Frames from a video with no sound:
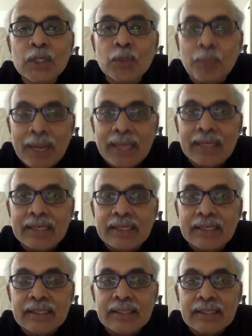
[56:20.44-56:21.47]
to pay.
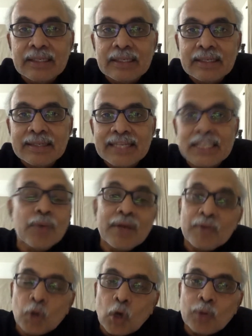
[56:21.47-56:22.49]
That's
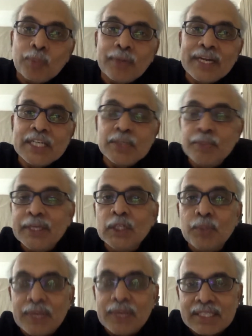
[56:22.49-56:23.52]
where corporates,
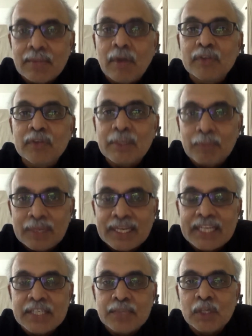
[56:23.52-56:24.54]
B2B, some of these
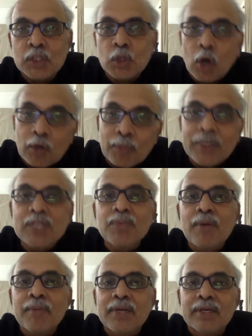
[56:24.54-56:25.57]
applications, because corporates
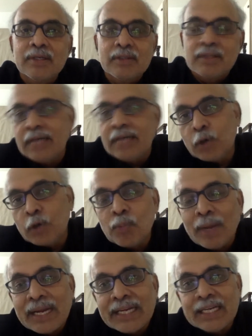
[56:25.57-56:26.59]
may be, I don't
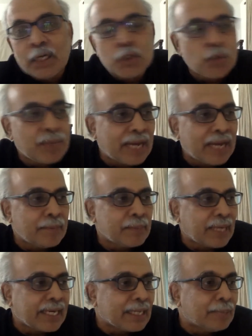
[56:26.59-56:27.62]
mind, assuming I
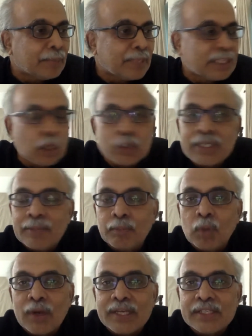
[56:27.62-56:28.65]
run a company, 1,000
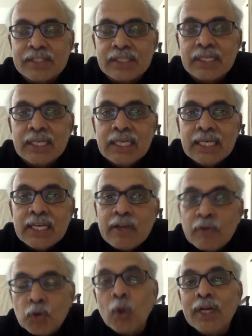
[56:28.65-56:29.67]
employees.
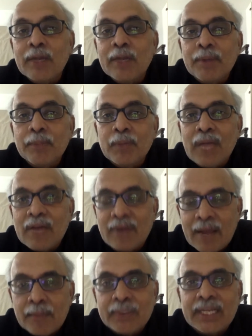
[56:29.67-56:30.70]
If 200 people have
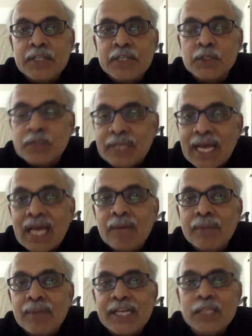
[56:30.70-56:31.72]
hypertension,
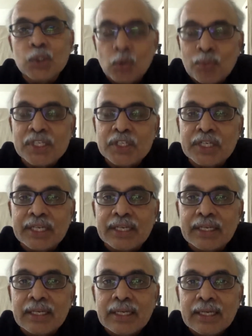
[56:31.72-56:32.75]
diabetes,
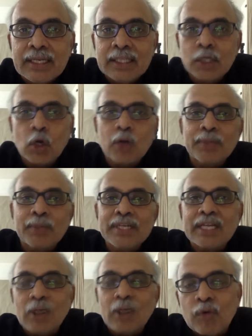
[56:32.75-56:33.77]
obesity, the corporates
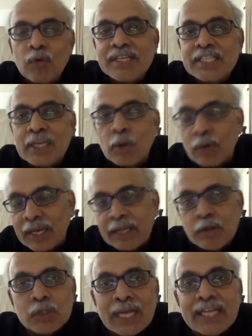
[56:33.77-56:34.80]
can always say, okay,
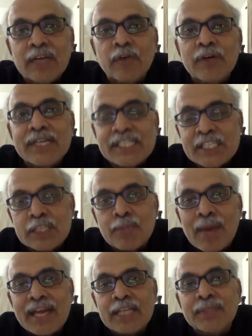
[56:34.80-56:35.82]
you sign up for disease
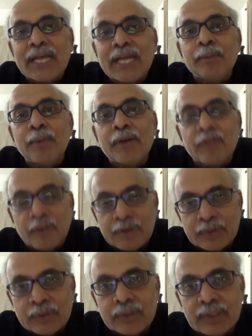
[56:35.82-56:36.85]
management, I'll pay for
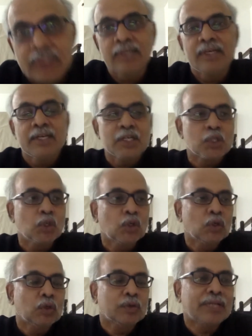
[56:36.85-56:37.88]
you.
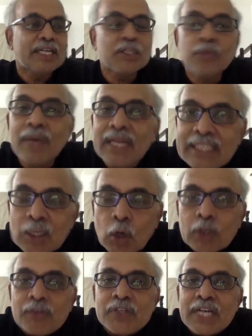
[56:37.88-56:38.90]
So that's where I think a
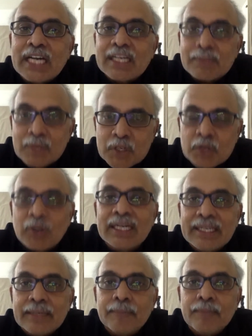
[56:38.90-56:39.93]
lot of startups are
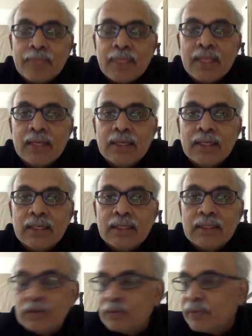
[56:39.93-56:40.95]
struggling,
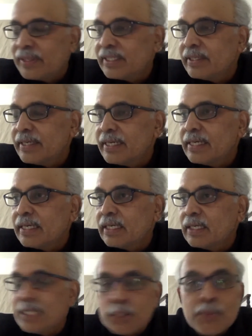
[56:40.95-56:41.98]
whether in,
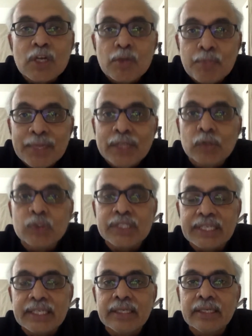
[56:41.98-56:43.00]
especially in B2C,